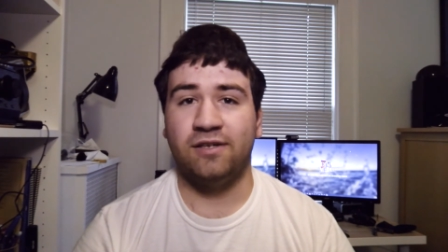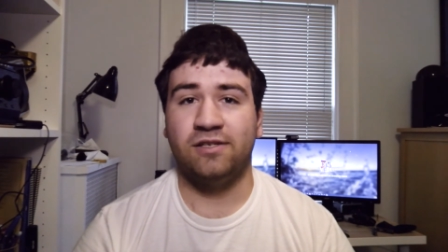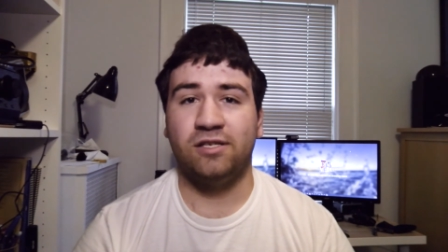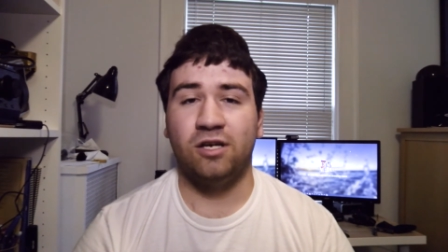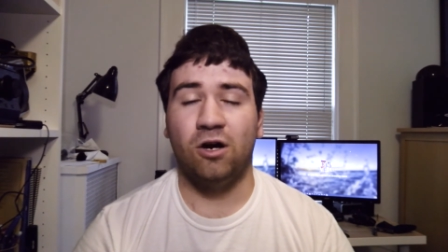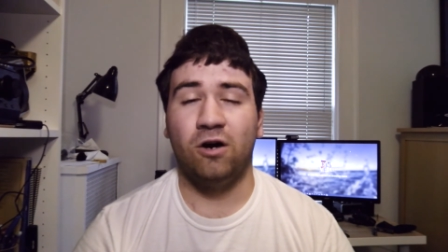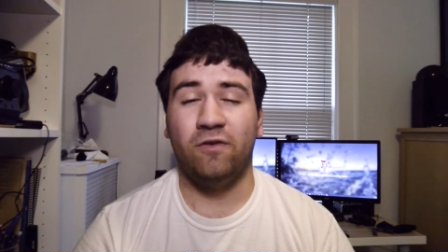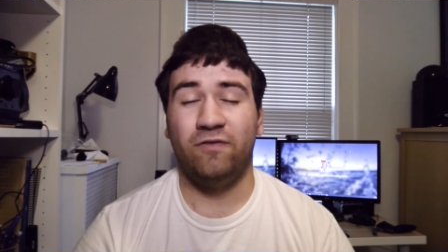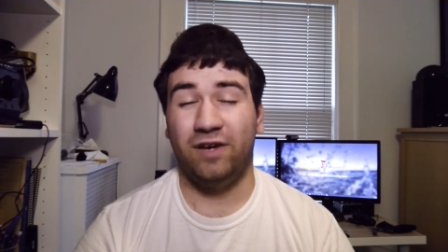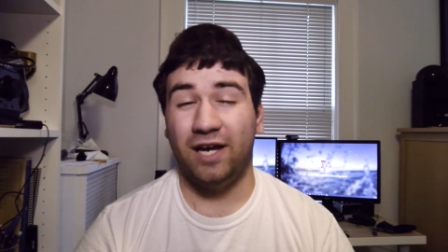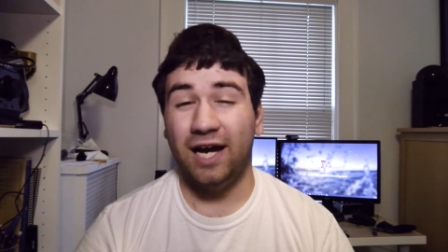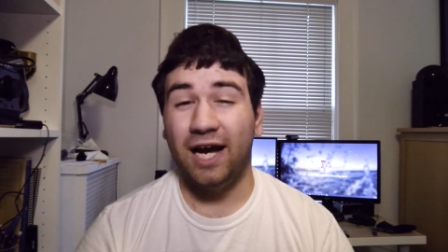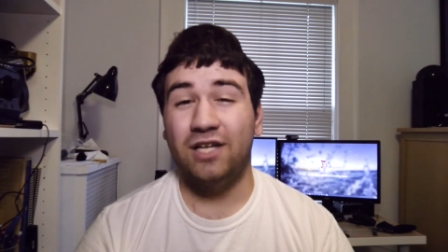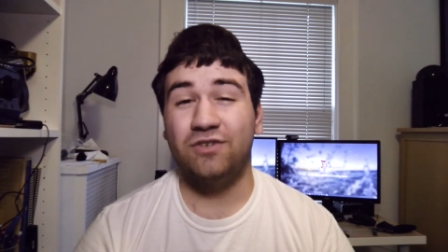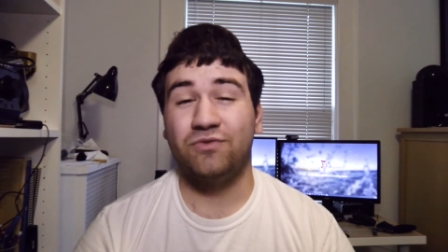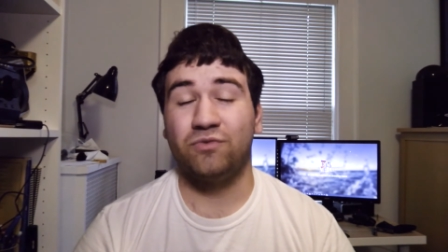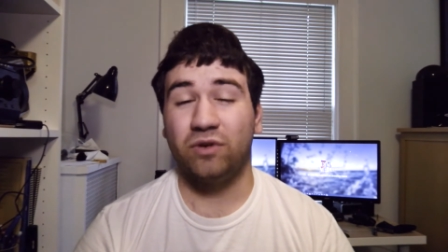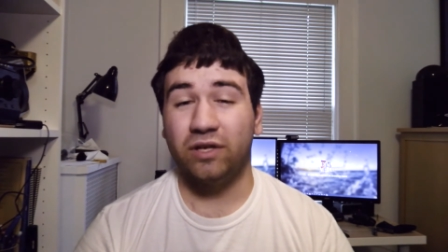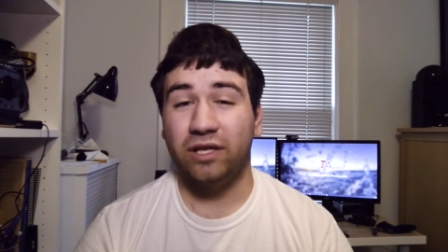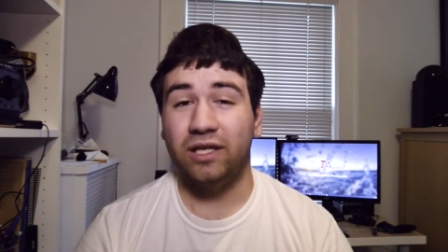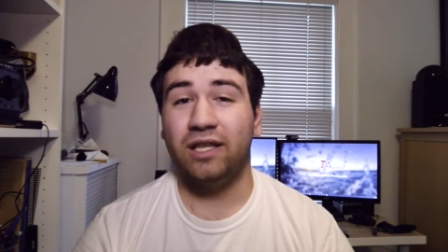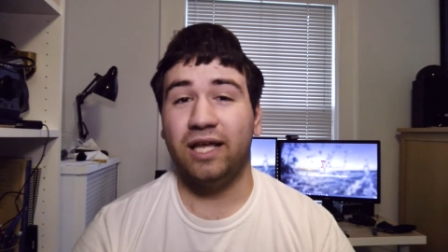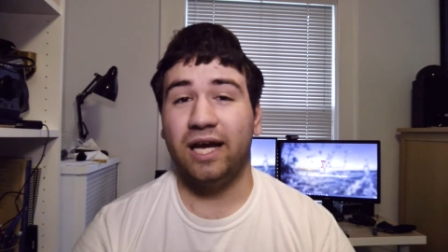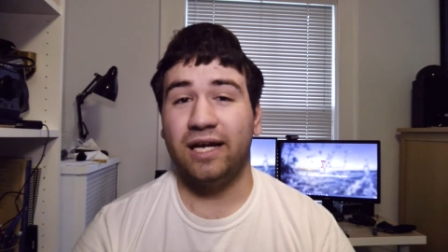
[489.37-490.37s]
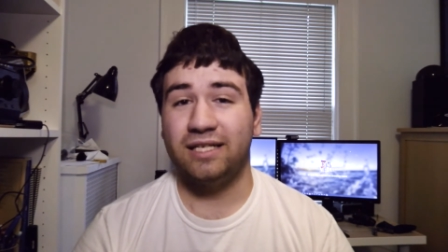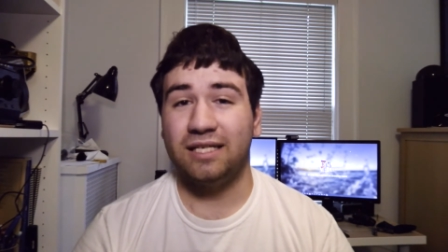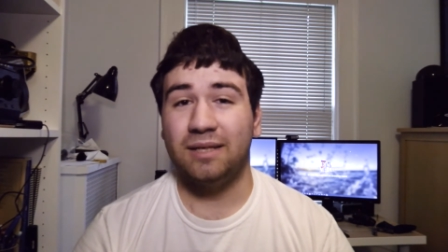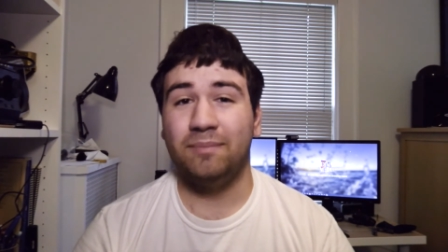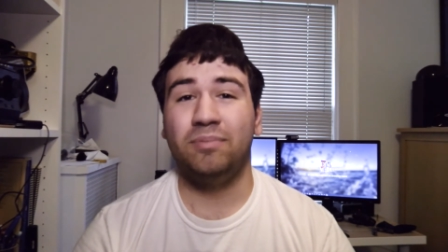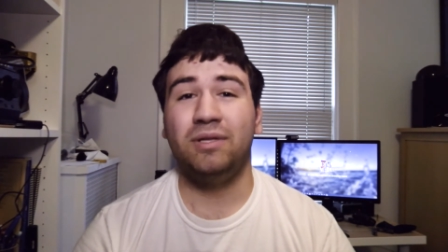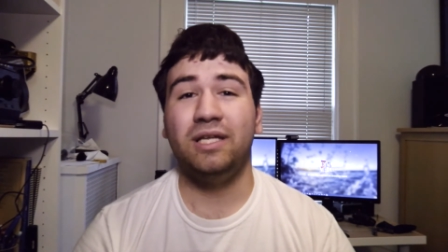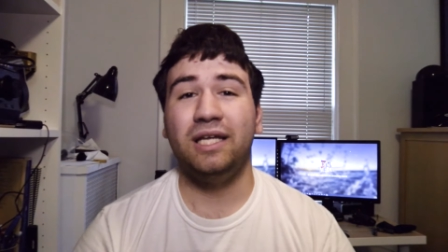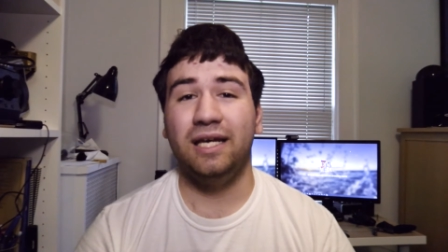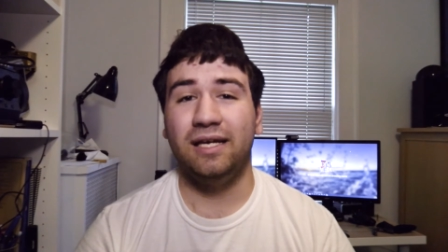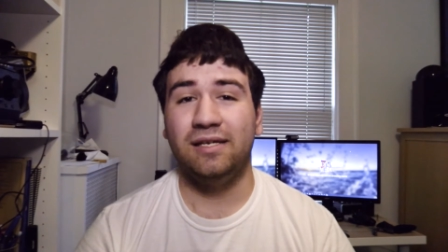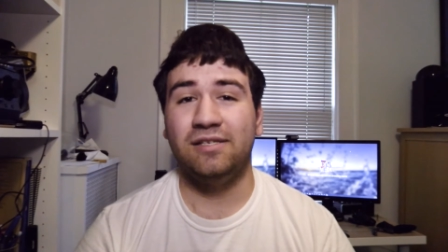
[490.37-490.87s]
So if you guys really liked it,
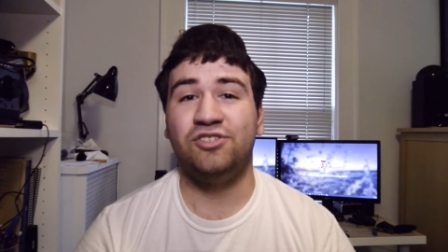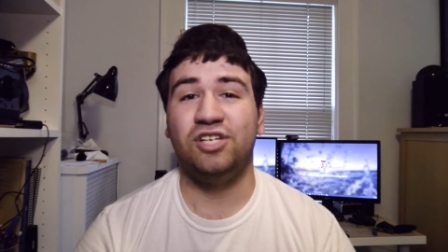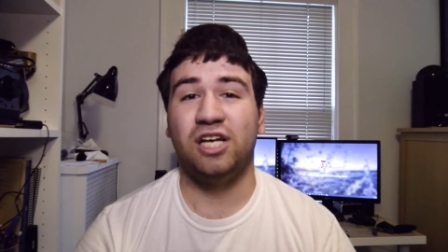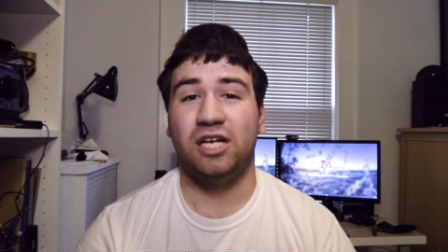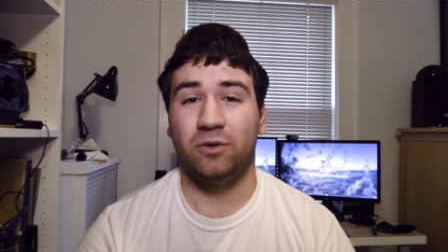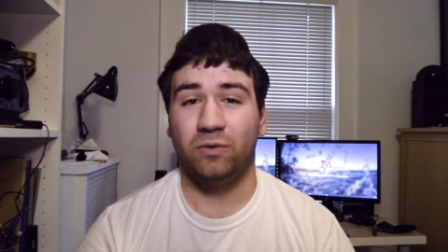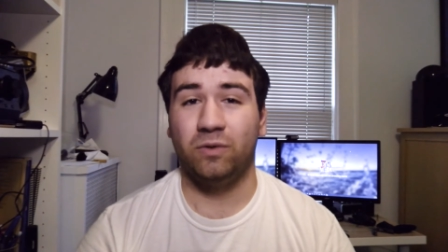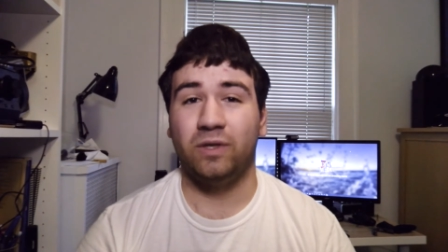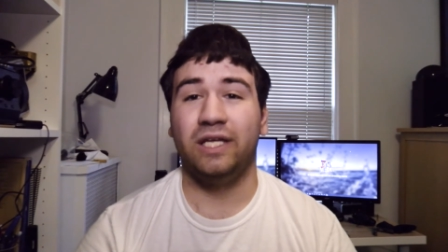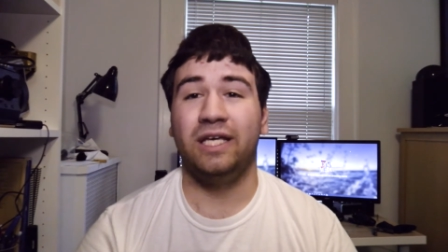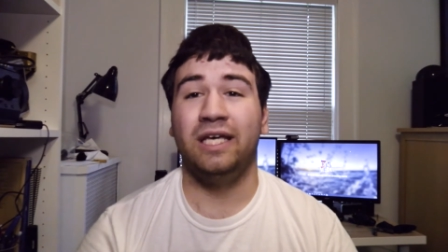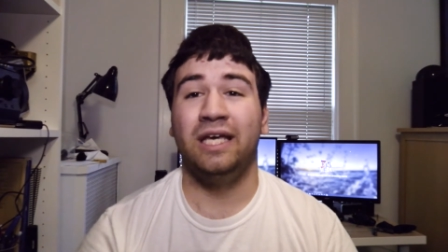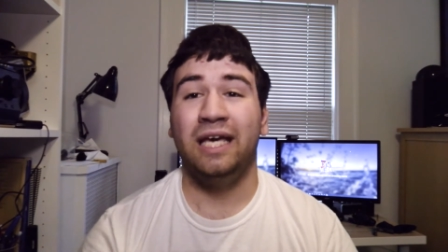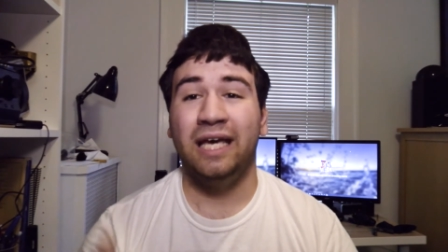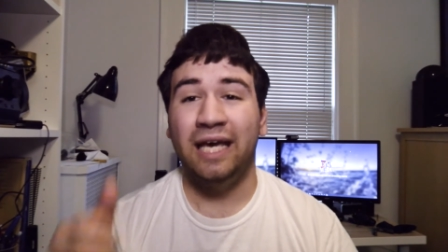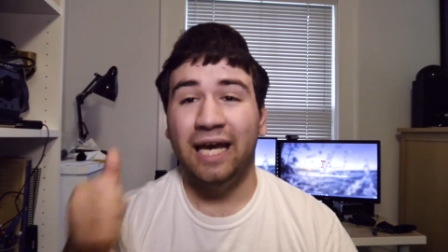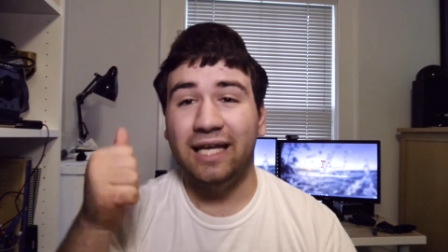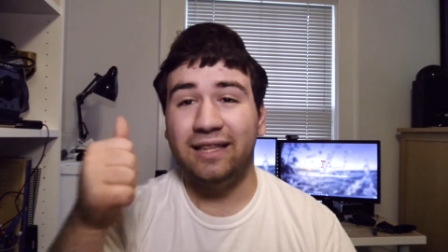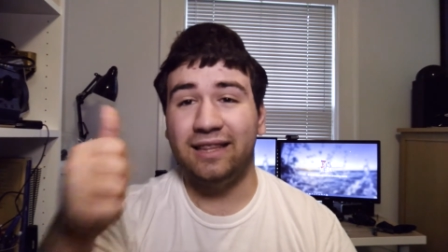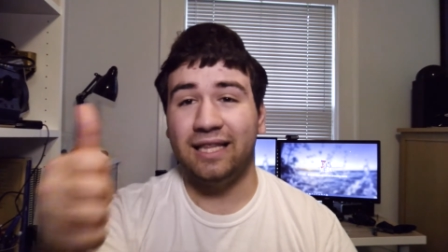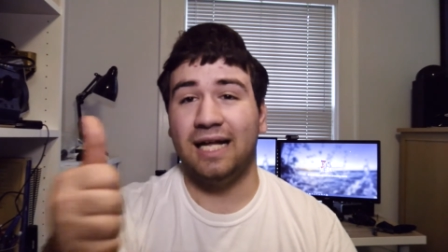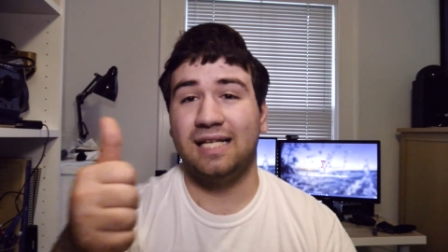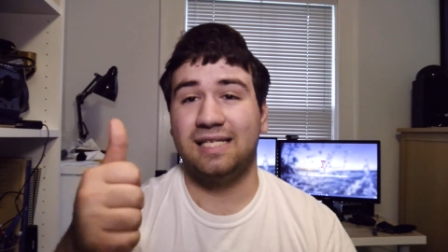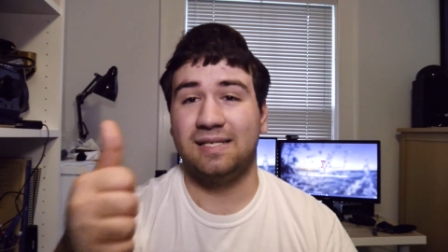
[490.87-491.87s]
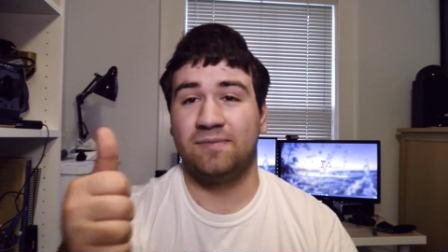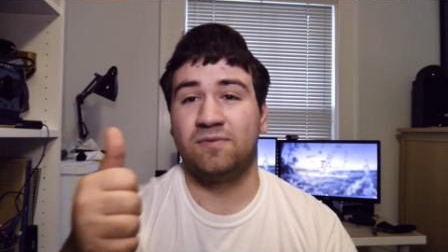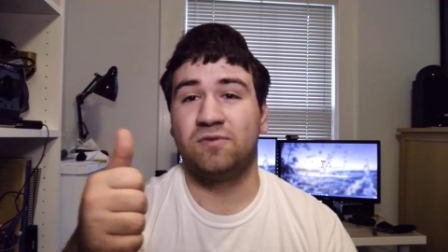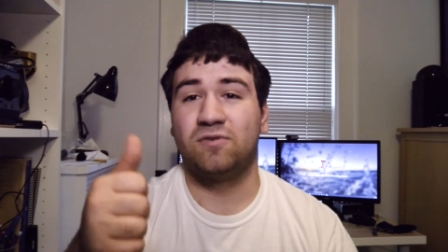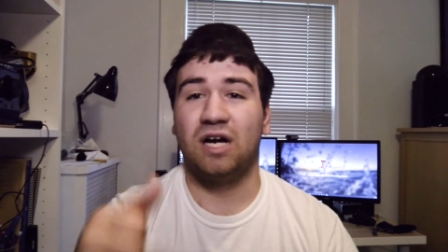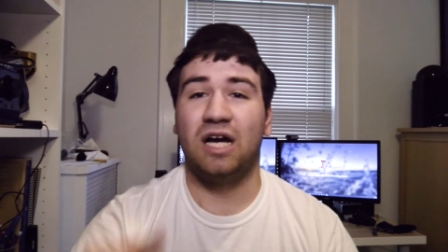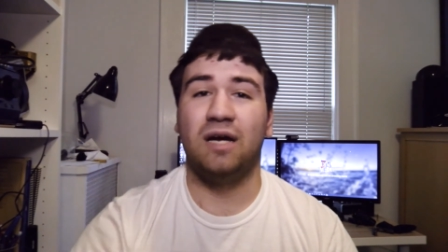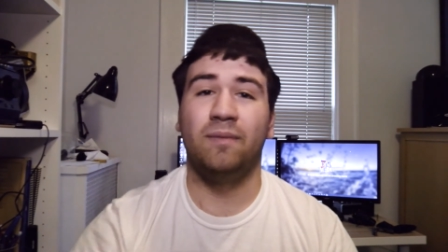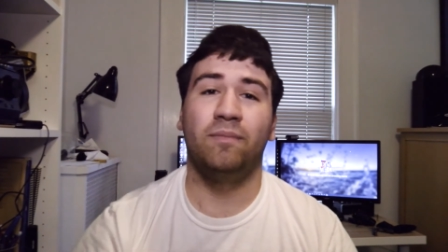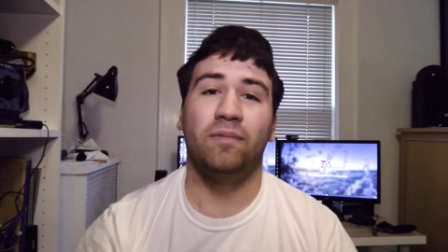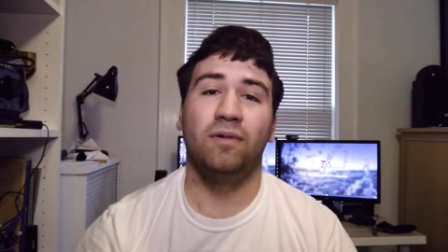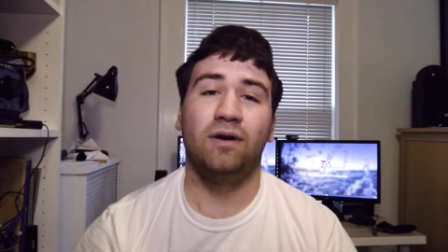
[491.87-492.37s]
please genuinely hit that
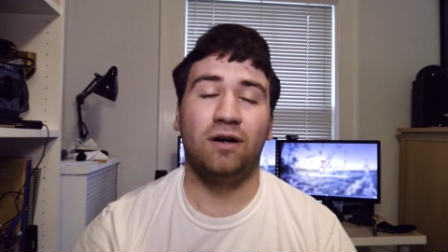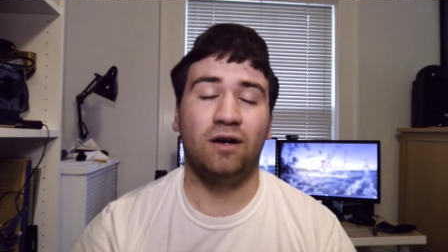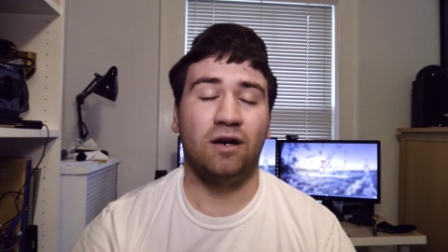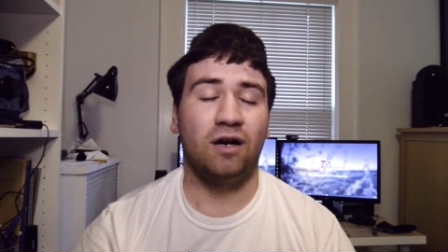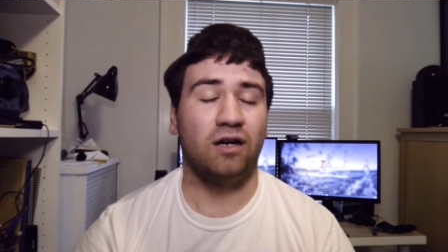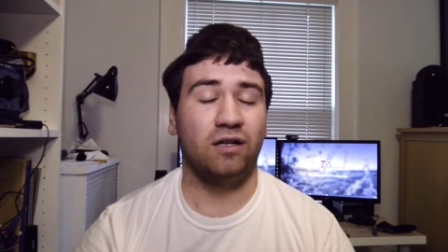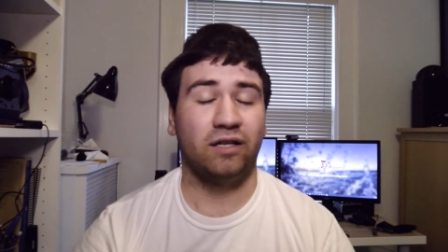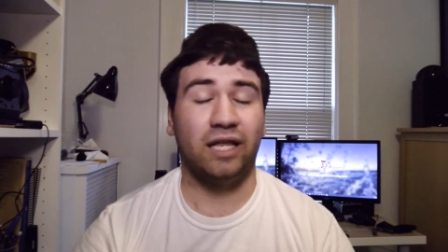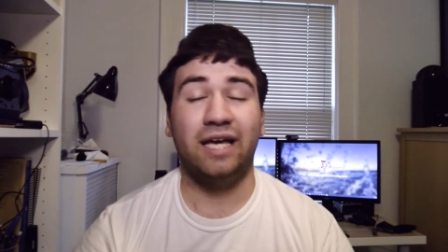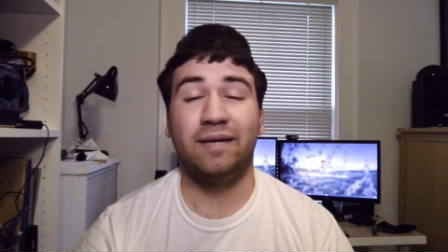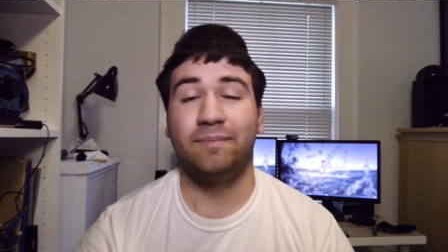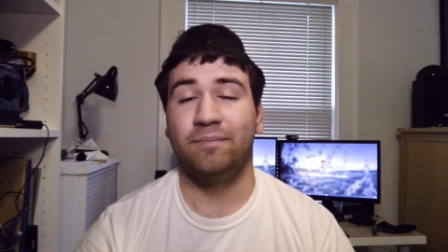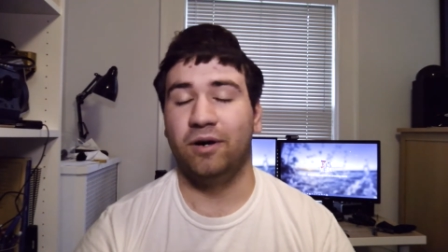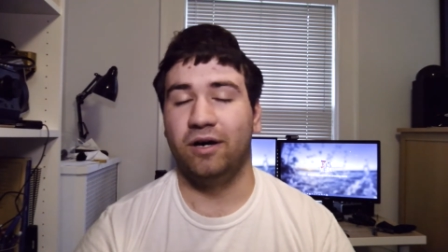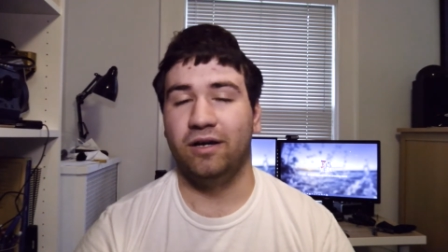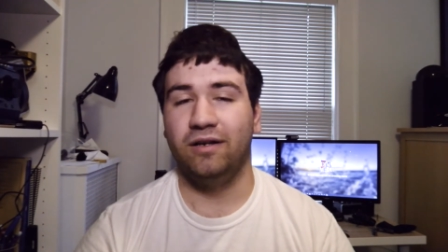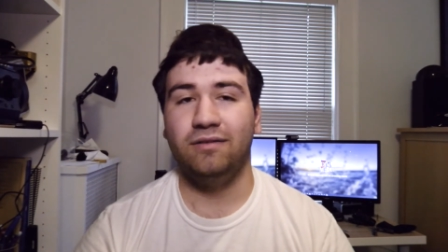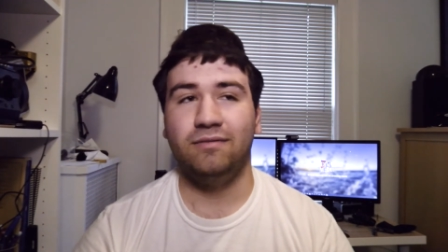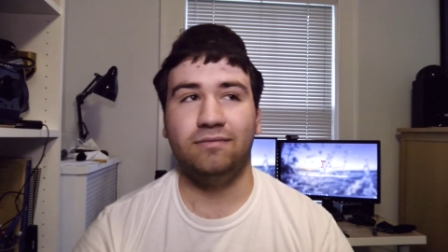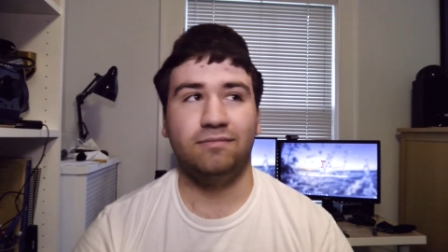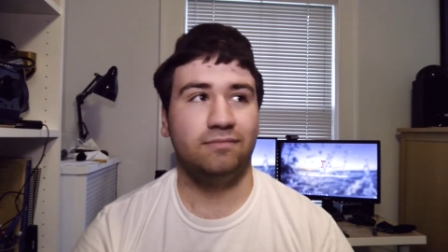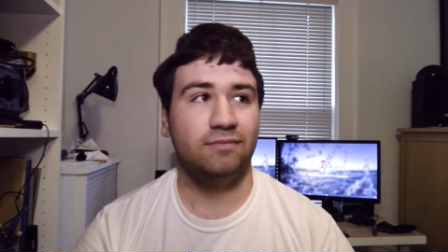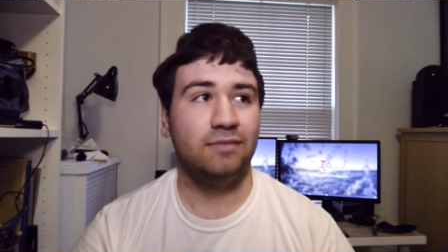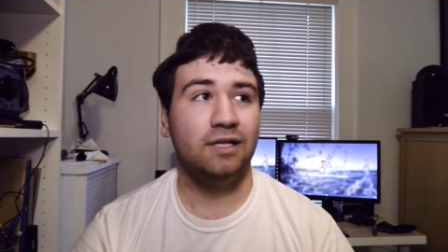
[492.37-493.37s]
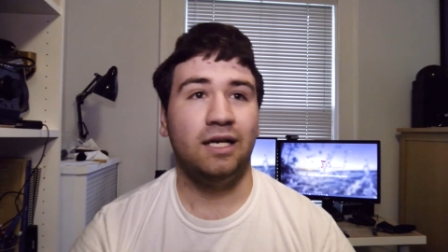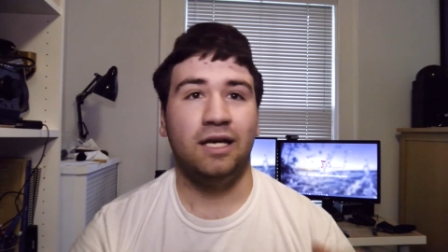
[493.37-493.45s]
subscribe or like button.